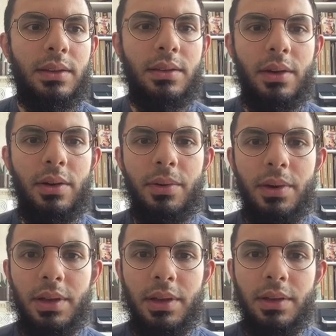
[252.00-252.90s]
So
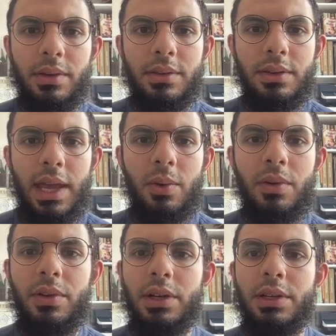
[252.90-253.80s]
today
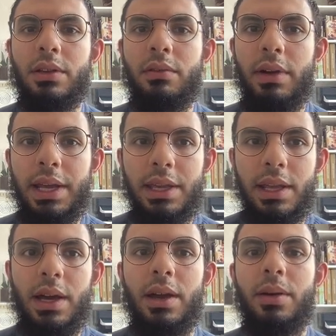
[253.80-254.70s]
we've looked at the
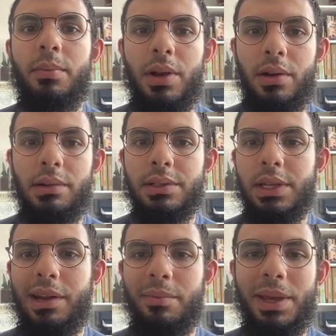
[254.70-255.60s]
regular plurals
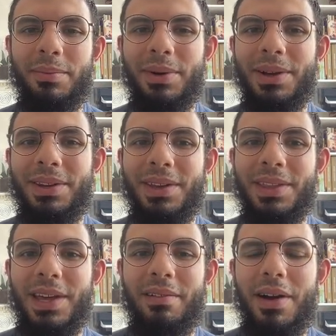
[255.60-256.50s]
in Arabic, but
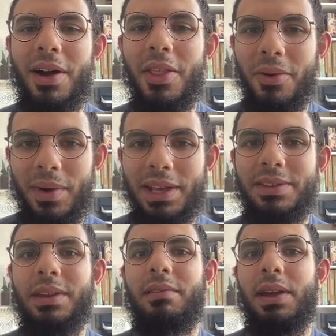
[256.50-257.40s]
there are other
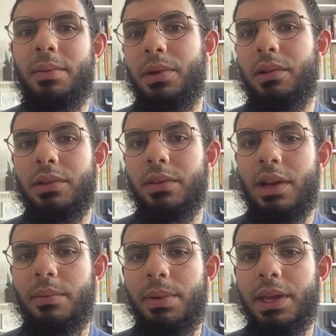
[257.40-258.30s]
ways to create plurals in
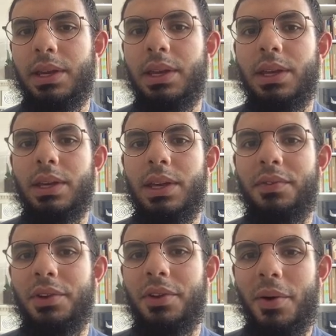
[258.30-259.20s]
Arabic, and
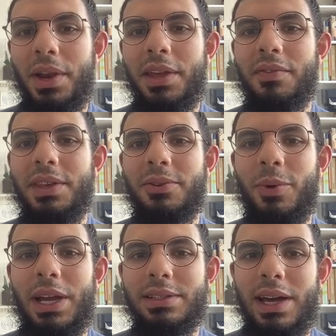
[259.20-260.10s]
if you know any of these
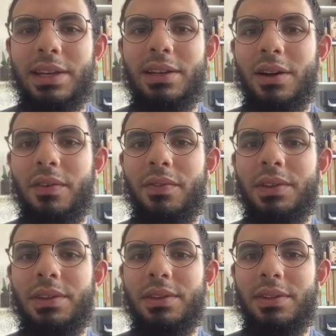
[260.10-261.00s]
ways, I'd
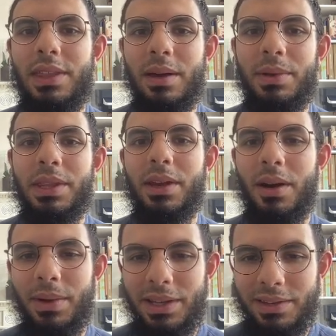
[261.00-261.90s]
love to see them in the
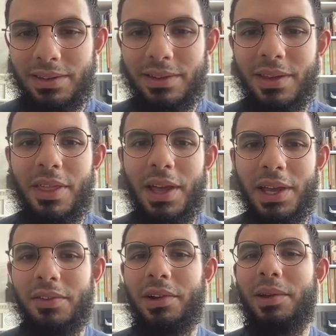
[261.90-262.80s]
comments.
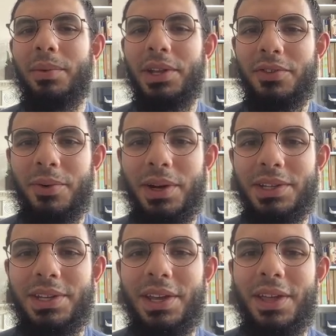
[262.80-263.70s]
Thank you very much for
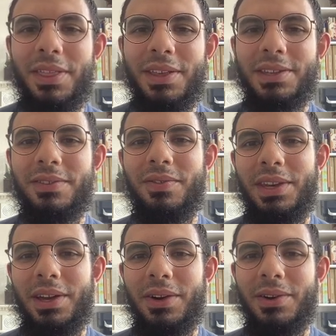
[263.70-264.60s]
watching this
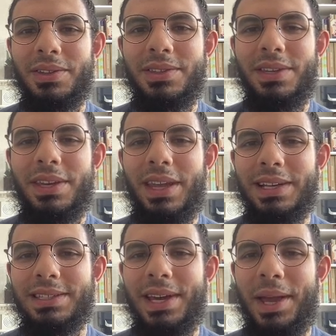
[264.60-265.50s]
video. See you
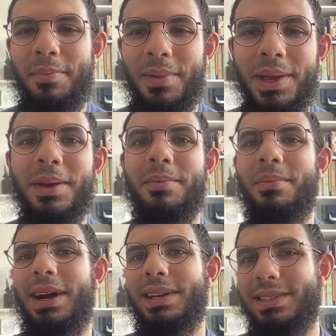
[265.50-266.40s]
next time.
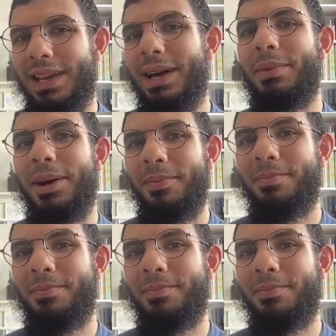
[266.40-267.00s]
Ma'a salama.